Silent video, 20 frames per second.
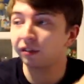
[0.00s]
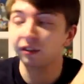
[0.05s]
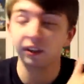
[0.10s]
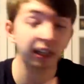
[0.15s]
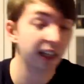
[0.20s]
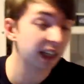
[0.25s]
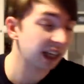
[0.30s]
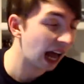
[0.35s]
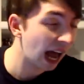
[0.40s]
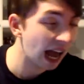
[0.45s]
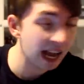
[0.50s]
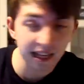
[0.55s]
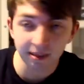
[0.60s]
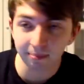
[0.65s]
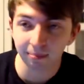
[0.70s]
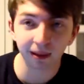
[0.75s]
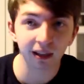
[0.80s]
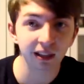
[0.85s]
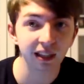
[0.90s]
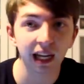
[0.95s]
for like
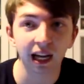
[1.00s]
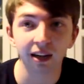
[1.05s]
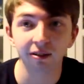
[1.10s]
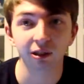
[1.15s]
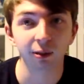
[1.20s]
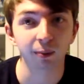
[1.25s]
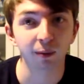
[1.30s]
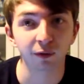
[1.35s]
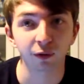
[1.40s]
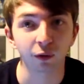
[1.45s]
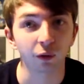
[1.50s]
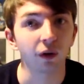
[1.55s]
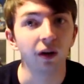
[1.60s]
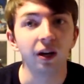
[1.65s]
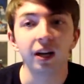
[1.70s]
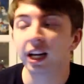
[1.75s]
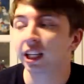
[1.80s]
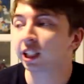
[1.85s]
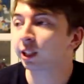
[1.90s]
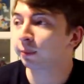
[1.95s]
eight plus hours before,
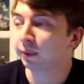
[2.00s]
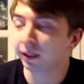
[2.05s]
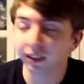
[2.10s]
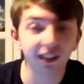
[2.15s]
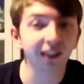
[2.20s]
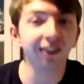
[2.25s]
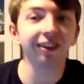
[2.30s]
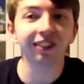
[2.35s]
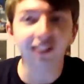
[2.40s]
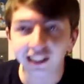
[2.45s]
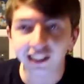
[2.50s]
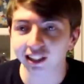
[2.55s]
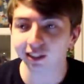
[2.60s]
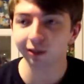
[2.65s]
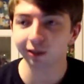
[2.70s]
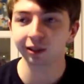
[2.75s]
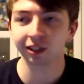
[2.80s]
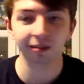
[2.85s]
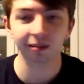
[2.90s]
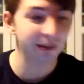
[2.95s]
and just been like, oh, this is
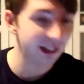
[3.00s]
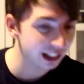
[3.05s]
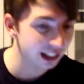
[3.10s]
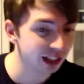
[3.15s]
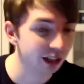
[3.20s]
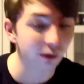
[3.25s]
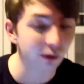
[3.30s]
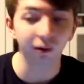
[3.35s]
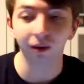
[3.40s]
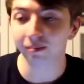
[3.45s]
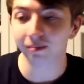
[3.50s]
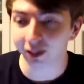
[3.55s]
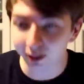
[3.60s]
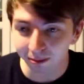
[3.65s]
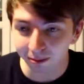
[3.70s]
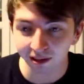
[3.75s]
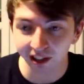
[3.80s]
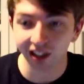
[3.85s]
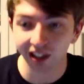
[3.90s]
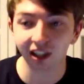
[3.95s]
awesome, this is cool, I'm
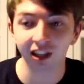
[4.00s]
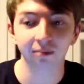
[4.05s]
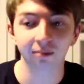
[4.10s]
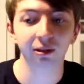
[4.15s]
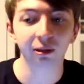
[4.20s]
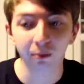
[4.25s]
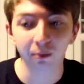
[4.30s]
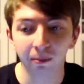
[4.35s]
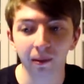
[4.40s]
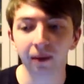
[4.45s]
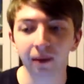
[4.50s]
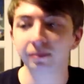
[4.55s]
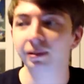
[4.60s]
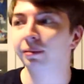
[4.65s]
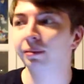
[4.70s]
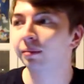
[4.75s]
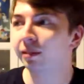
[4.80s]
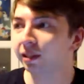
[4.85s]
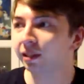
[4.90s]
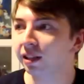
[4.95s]
super excited, I'm super pumped,
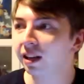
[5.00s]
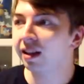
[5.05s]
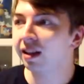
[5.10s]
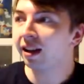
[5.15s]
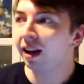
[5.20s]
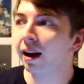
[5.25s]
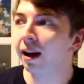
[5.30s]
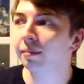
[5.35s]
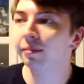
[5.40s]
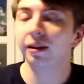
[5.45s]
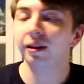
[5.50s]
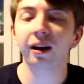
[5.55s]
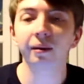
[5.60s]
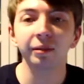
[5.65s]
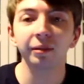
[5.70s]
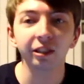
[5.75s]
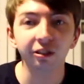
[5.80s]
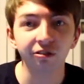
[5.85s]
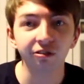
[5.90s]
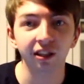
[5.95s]
I'm just, I'm, I'm
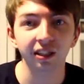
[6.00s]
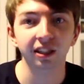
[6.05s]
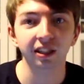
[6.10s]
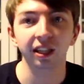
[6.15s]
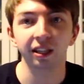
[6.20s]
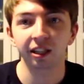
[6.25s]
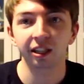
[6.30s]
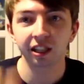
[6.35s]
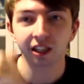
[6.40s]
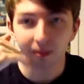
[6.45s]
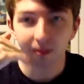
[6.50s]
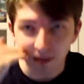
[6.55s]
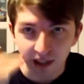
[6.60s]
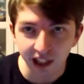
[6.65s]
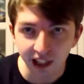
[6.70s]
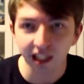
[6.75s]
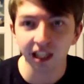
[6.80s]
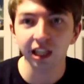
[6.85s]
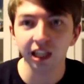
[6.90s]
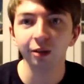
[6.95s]
interested, because I'm
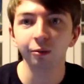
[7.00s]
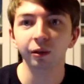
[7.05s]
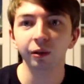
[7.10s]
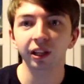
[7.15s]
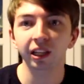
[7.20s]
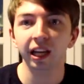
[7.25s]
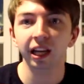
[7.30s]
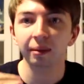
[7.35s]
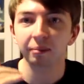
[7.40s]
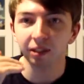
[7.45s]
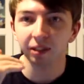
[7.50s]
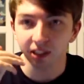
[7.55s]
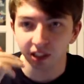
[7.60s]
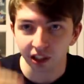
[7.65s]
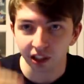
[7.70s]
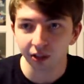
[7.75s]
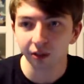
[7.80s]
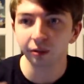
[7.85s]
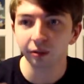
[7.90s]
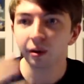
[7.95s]
seeing what the game can
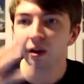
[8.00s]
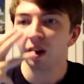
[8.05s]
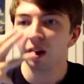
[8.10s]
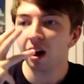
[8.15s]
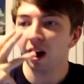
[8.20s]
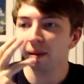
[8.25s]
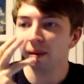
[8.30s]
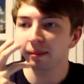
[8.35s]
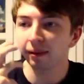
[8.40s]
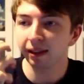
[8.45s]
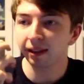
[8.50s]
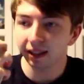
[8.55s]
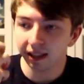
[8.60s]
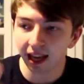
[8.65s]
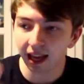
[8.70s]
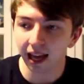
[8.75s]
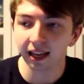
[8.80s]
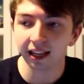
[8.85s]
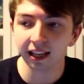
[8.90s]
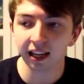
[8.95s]
do, I'm
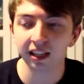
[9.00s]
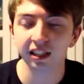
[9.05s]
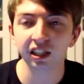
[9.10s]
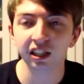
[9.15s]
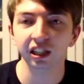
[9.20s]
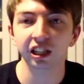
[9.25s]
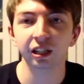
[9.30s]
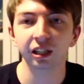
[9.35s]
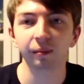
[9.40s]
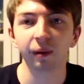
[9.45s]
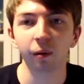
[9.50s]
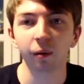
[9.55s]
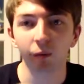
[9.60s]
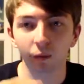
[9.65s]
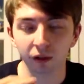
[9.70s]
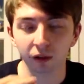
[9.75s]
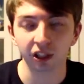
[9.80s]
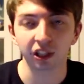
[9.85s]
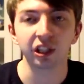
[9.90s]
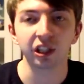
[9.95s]
getting excited about
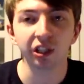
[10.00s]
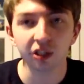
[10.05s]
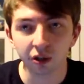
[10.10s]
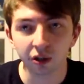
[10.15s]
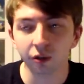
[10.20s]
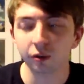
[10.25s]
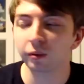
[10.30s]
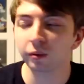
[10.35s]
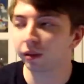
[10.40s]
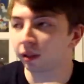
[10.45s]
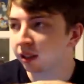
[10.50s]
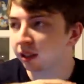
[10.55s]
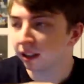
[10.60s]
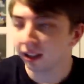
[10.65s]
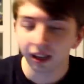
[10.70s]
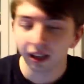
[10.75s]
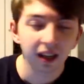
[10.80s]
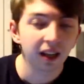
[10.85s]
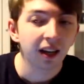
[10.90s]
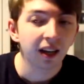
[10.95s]
what's new, and
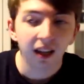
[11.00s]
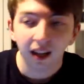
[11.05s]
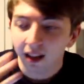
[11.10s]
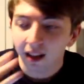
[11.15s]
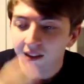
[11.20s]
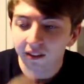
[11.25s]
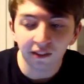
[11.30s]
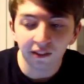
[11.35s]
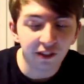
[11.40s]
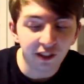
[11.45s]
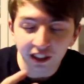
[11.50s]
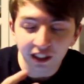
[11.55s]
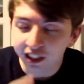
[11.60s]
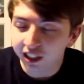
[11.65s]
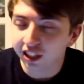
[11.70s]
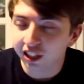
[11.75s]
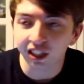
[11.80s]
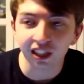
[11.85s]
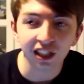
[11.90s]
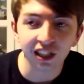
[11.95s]
this
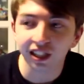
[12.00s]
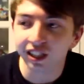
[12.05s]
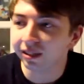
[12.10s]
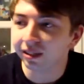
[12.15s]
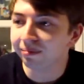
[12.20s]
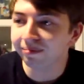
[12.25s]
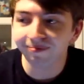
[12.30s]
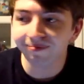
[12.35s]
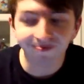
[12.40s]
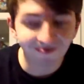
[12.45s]
just